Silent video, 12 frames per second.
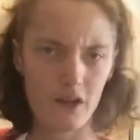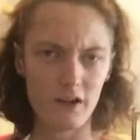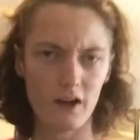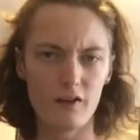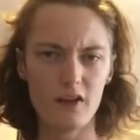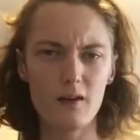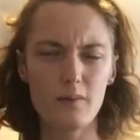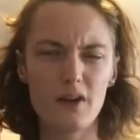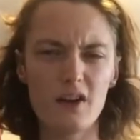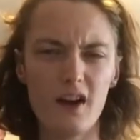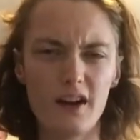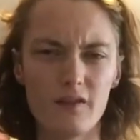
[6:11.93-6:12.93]
Now for number
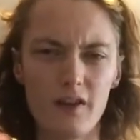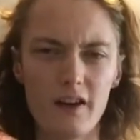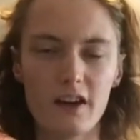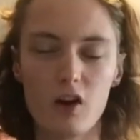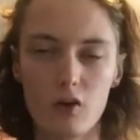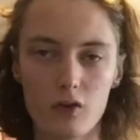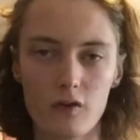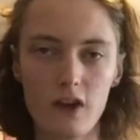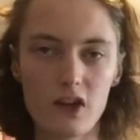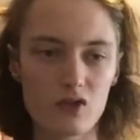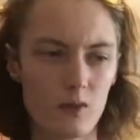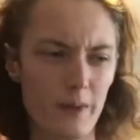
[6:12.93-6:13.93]
9, a very
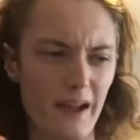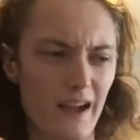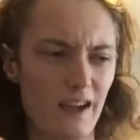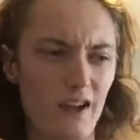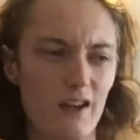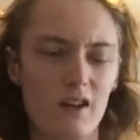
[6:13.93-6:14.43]
controversial pick,